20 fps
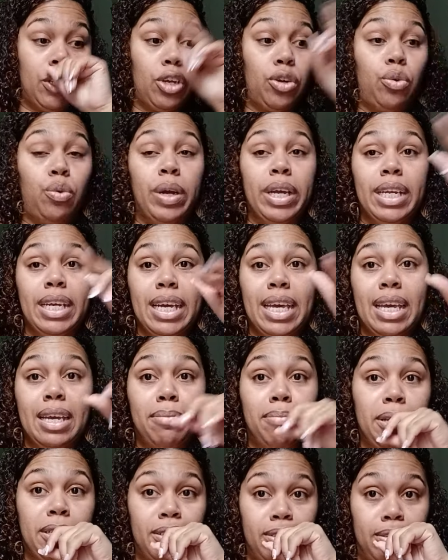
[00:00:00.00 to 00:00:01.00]
Queen and King
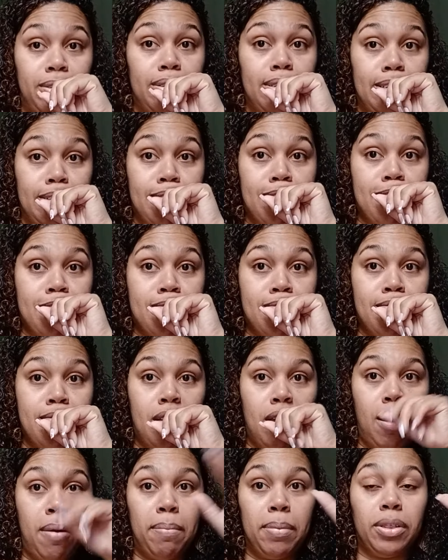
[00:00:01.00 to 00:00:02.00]
of Pentacles
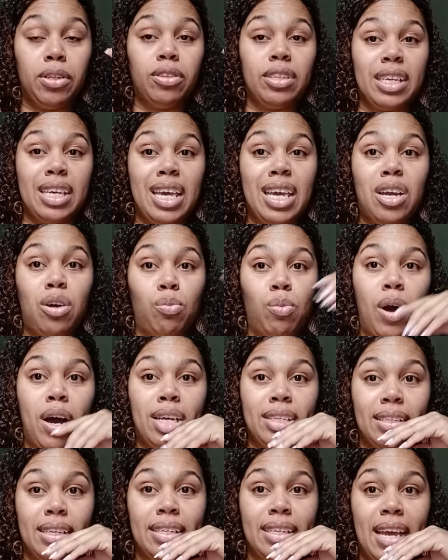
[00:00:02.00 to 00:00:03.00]
but there's a king of
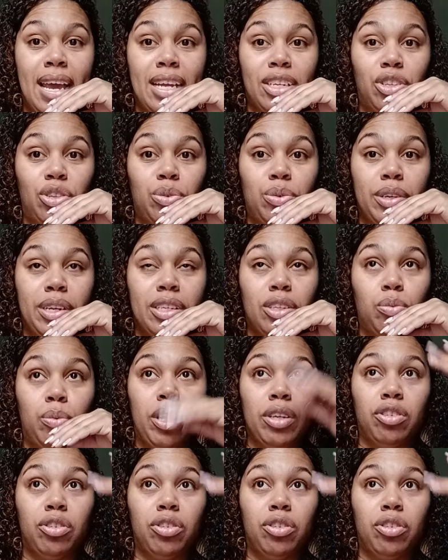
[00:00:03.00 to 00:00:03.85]
wands attached to it as well.